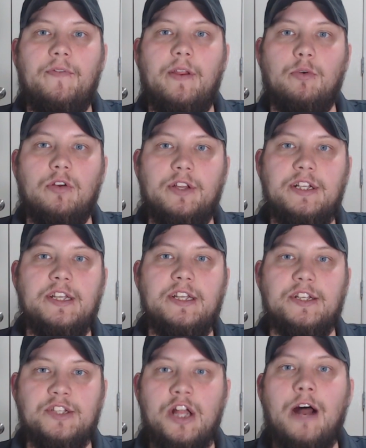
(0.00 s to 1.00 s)
They were listed
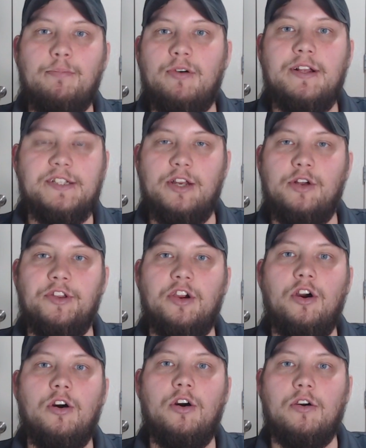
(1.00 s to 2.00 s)
as not present on the
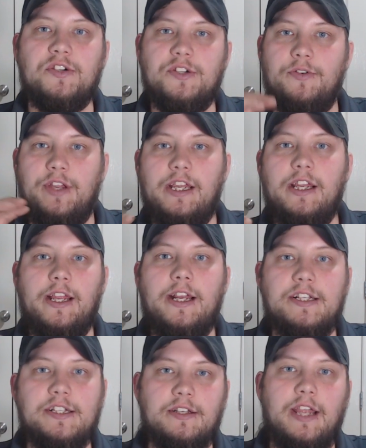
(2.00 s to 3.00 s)
car, so the
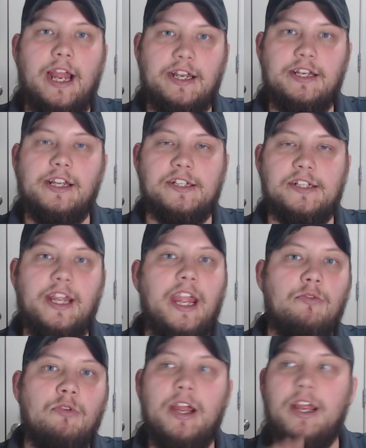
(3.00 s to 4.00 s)
EIS, acting as the
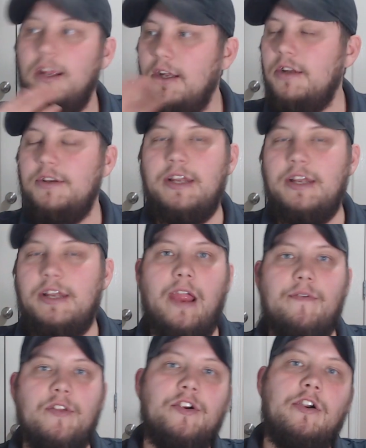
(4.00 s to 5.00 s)
gateway, never
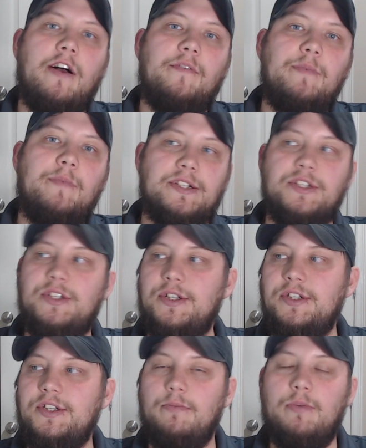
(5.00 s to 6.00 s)
gave the turn-off messages
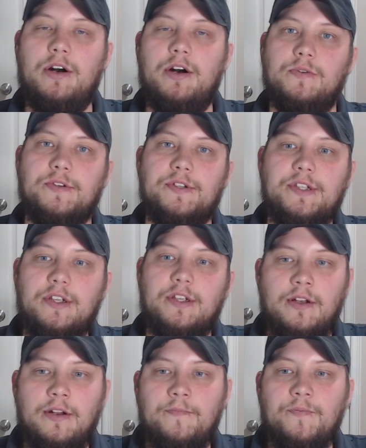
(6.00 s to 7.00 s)
to the modules.
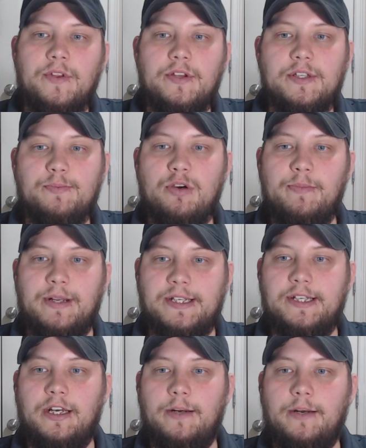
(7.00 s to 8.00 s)
It's pretty
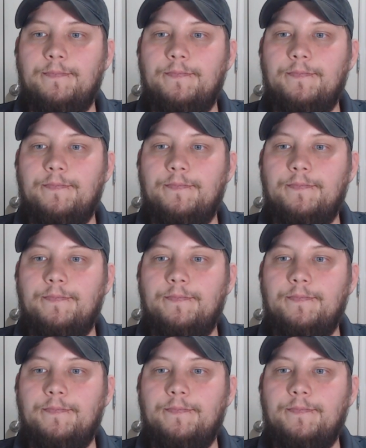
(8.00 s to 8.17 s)
messed up.